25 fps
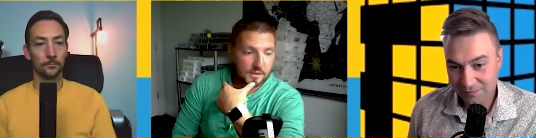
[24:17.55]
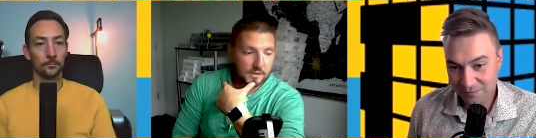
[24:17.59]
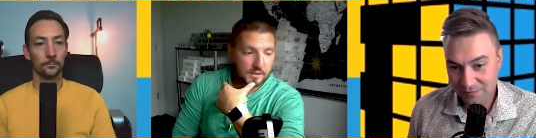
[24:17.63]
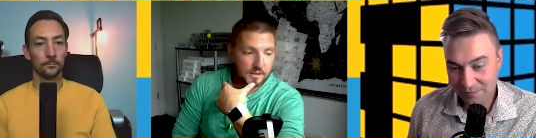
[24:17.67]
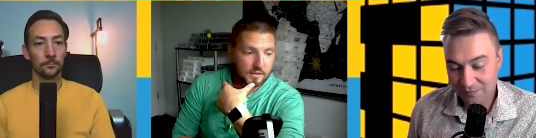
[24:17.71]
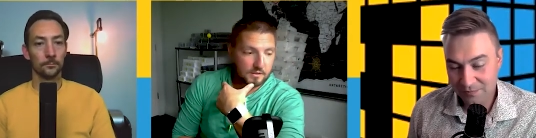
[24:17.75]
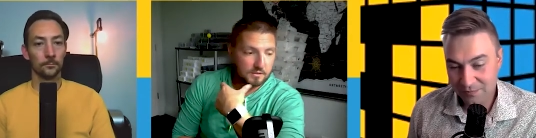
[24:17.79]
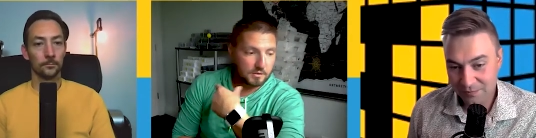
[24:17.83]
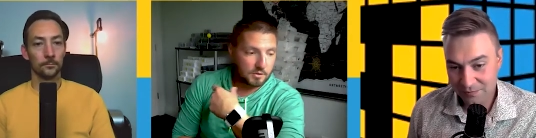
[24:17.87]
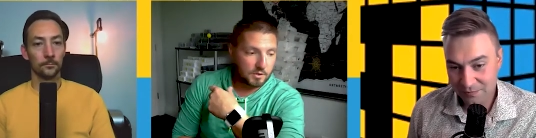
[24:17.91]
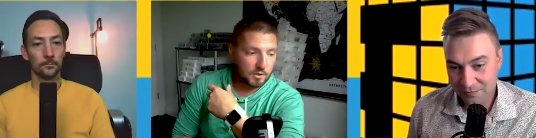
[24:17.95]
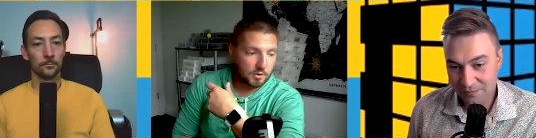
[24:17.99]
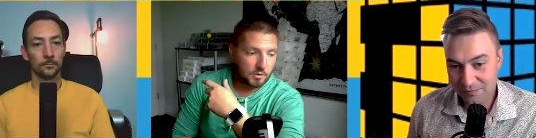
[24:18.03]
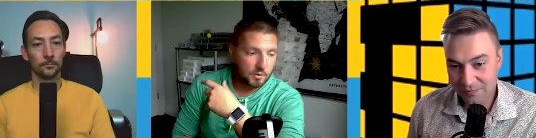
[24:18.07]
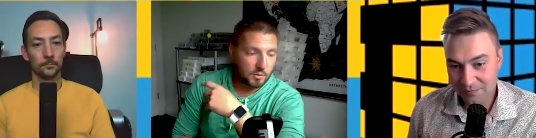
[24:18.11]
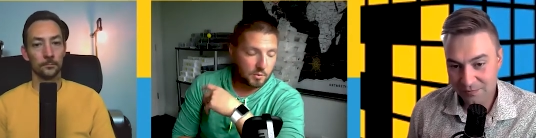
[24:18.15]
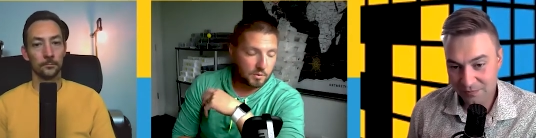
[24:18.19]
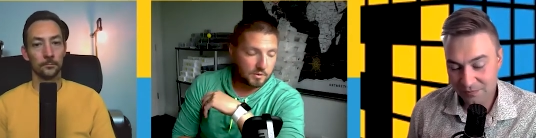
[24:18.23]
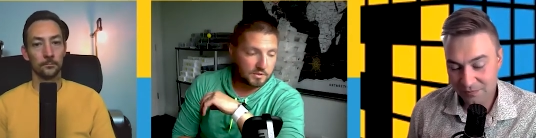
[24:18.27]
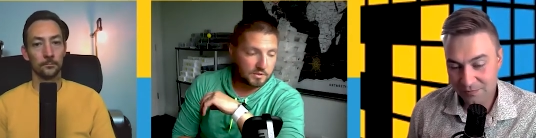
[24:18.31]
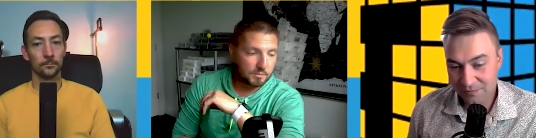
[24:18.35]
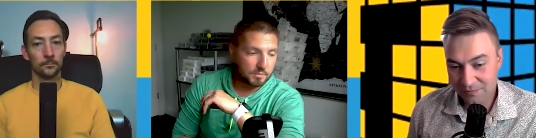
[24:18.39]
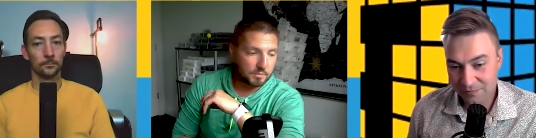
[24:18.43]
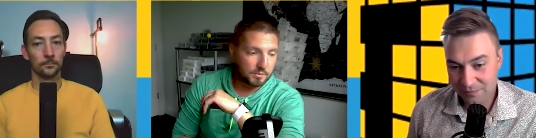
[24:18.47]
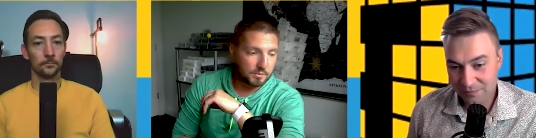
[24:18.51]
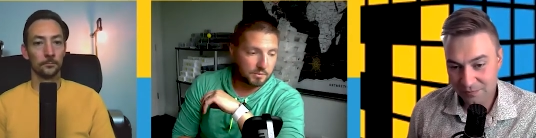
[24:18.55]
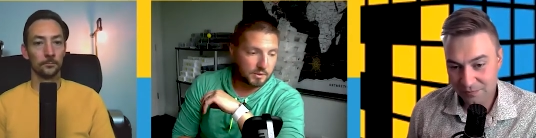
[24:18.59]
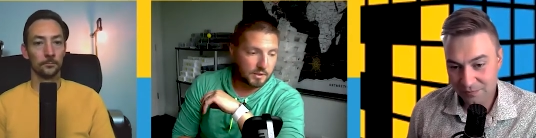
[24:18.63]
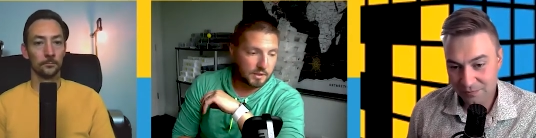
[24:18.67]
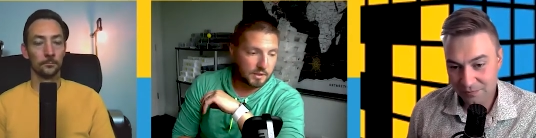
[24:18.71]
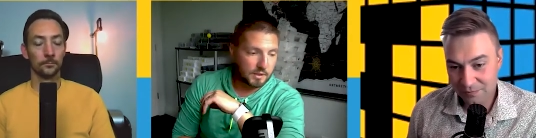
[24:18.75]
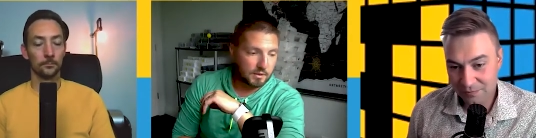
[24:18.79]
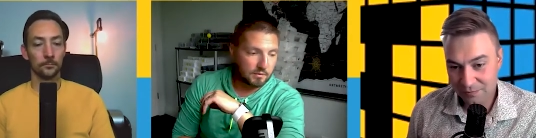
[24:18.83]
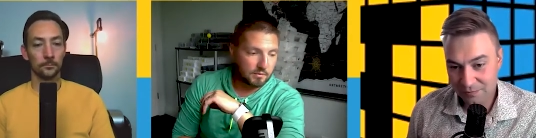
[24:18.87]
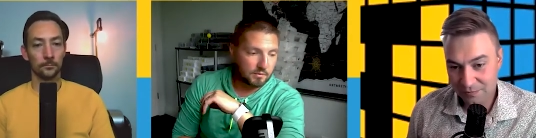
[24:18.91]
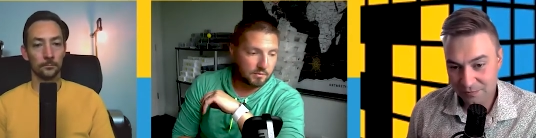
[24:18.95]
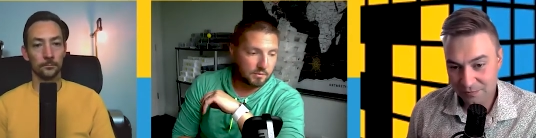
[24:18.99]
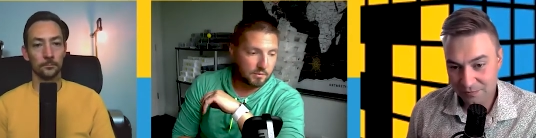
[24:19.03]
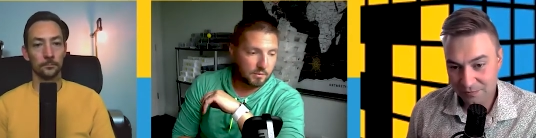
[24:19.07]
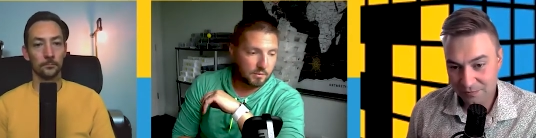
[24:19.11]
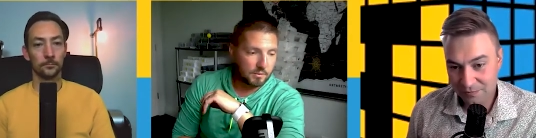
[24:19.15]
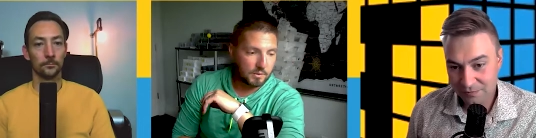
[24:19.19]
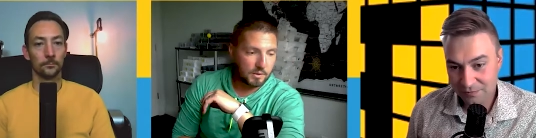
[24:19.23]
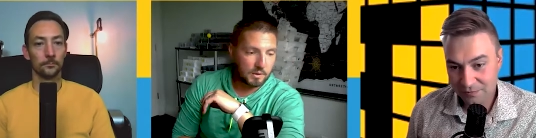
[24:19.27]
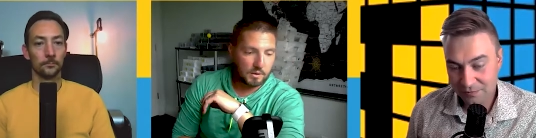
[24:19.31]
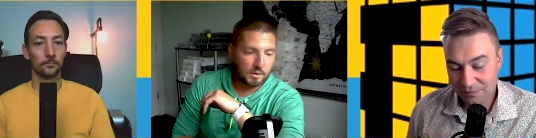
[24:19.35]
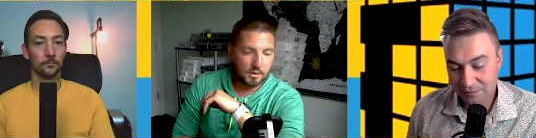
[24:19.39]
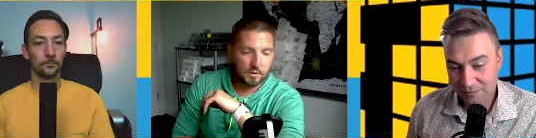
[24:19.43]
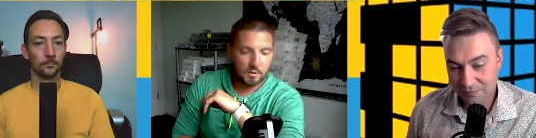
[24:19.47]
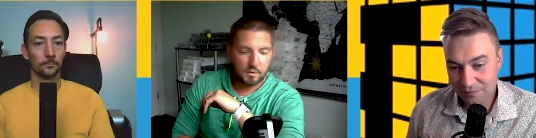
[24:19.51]
Speaker 1: it's, you don't know what to believe,
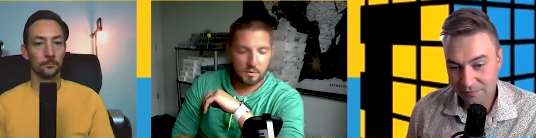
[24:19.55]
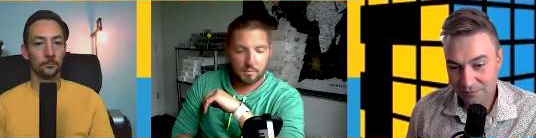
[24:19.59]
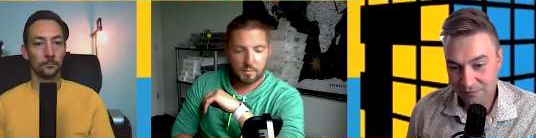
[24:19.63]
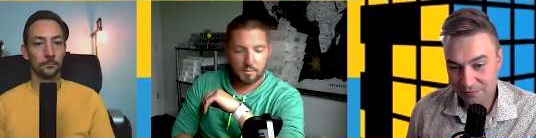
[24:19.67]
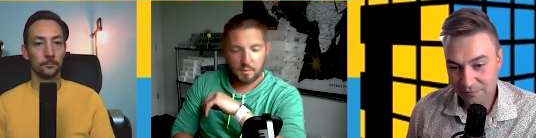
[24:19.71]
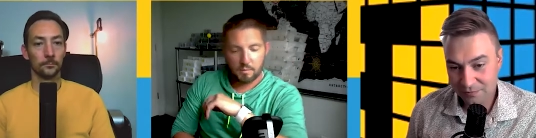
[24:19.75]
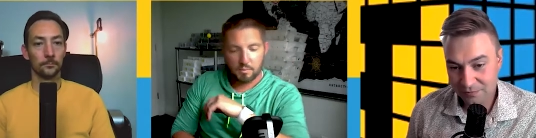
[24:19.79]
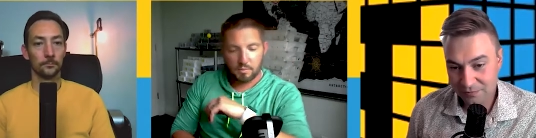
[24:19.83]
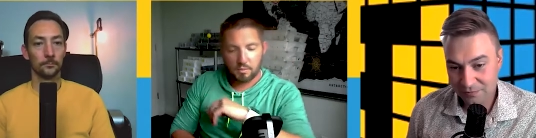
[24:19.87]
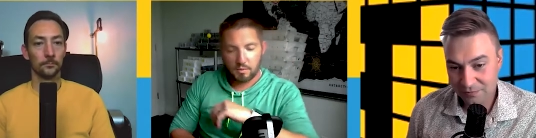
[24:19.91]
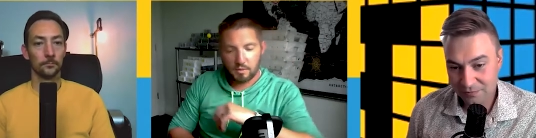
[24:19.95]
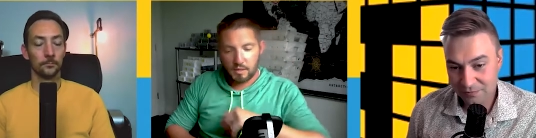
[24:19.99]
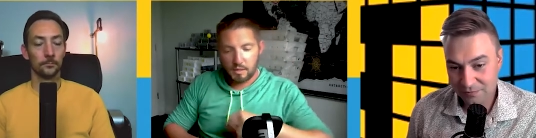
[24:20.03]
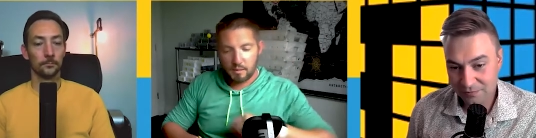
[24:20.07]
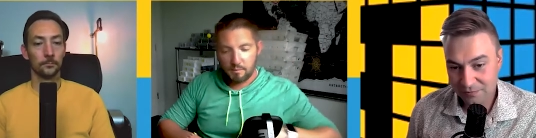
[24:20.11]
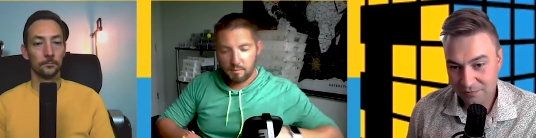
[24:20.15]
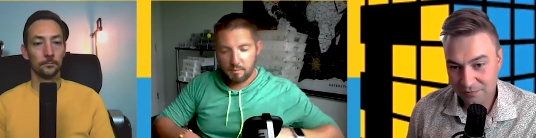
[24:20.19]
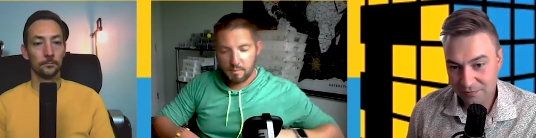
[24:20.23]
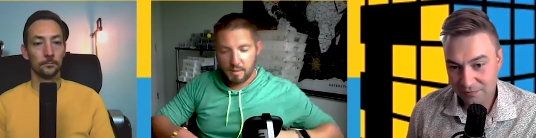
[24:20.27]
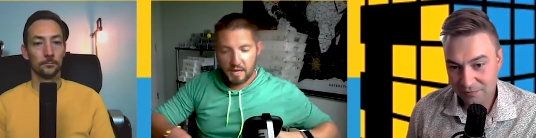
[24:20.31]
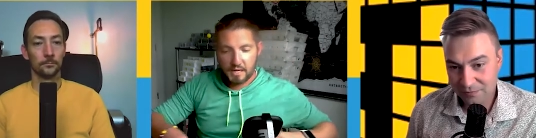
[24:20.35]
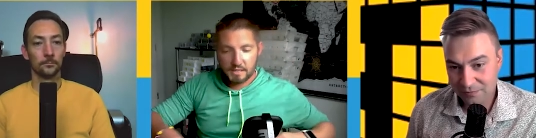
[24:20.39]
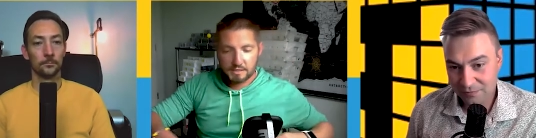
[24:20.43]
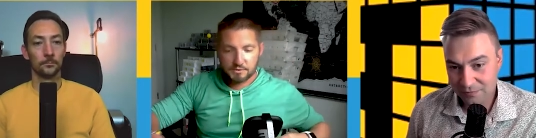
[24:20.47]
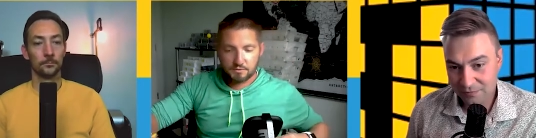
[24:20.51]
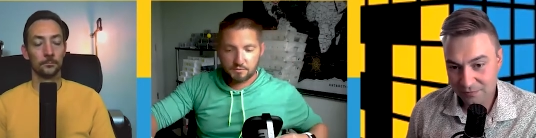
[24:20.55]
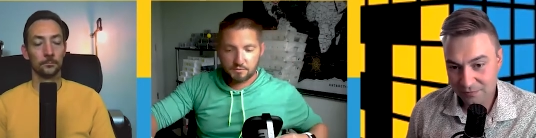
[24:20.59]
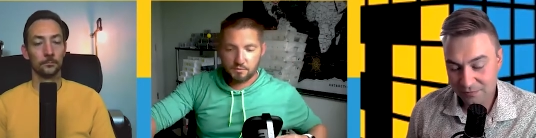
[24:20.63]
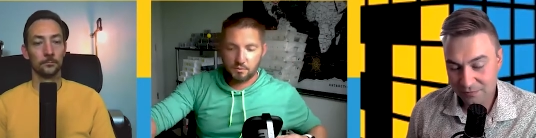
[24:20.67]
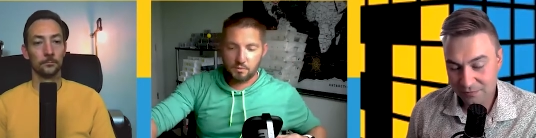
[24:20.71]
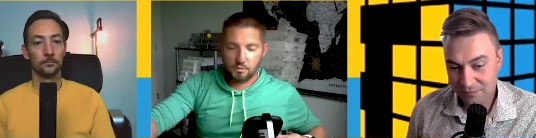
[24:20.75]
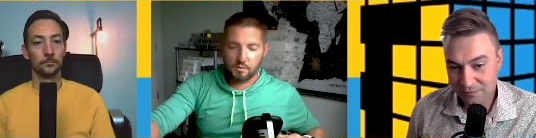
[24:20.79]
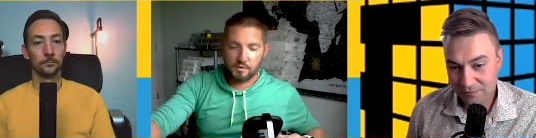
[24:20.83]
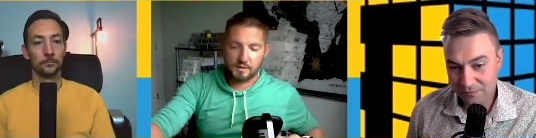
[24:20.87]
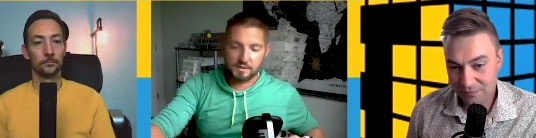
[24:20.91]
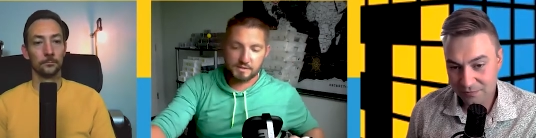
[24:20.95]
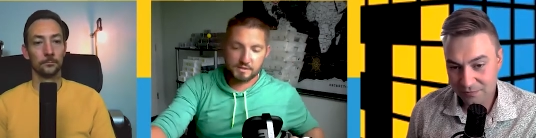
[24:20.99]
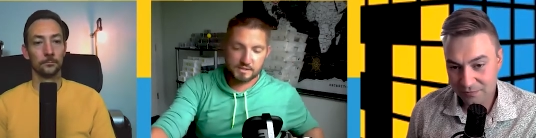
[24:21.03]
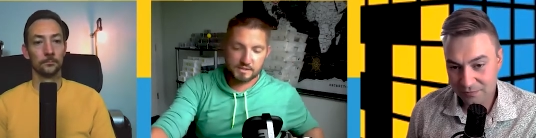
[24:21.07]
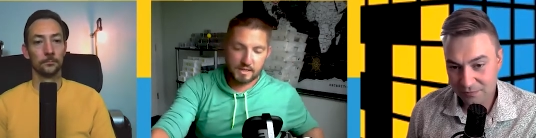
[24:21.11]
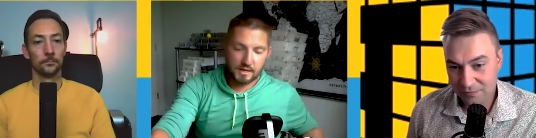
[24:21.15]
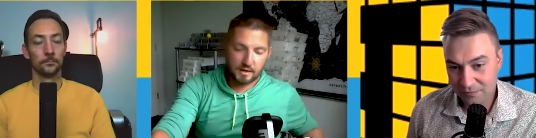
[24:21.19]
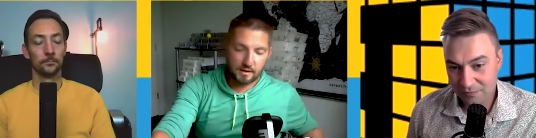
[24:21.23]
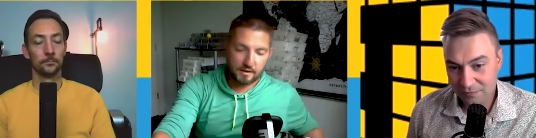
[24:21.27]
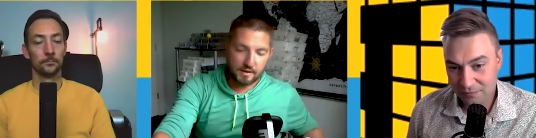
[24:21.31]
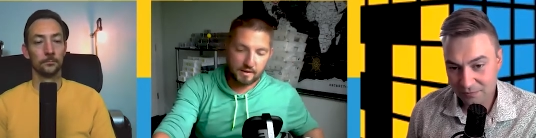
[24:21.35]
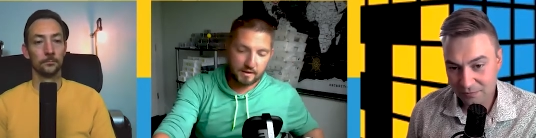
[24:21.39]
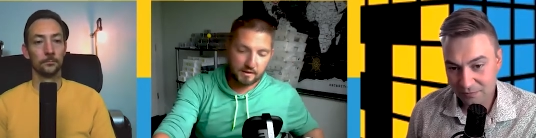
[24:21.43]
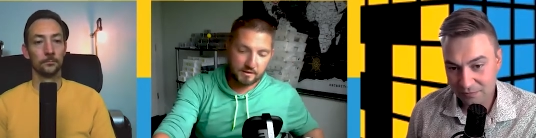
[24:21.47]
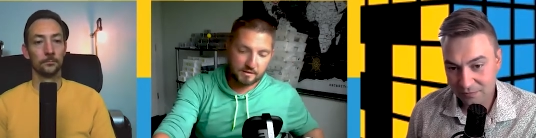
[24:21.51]
you know, and people are getting bashed for this
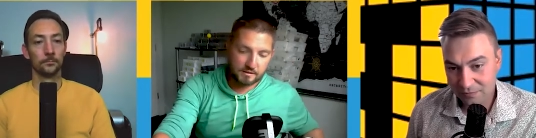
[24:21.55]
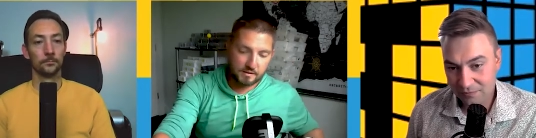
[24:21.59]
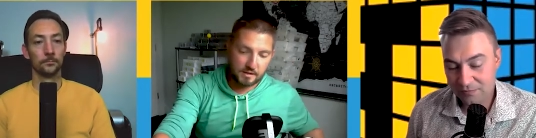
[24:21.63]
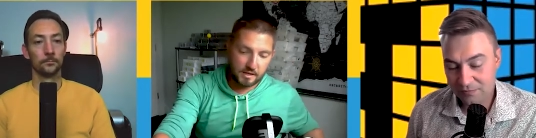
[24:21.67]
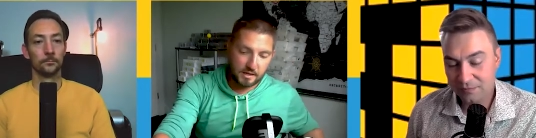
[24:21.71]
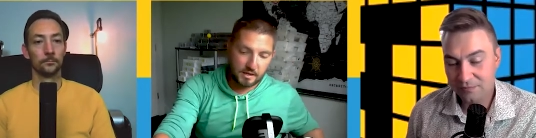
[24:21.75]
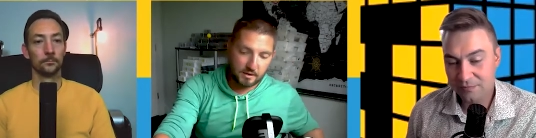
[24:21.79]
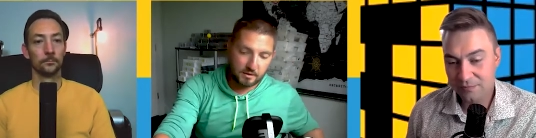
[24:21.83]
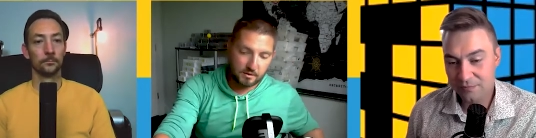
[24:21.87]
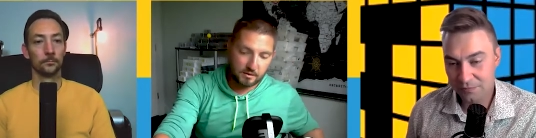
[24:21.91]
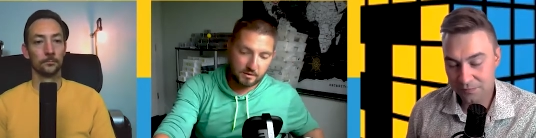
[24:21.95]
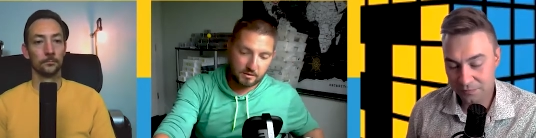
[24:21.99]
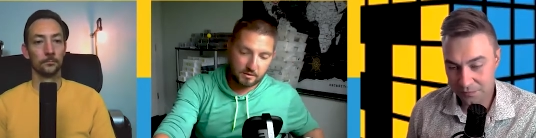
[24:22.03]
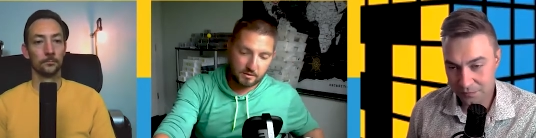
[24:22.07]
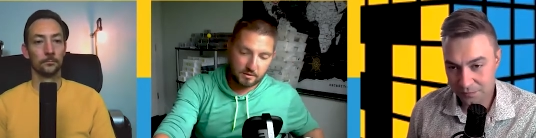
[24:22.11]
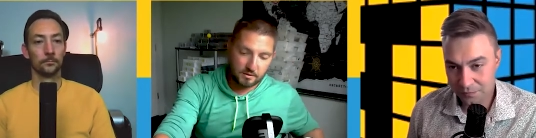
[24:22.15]
side, that side,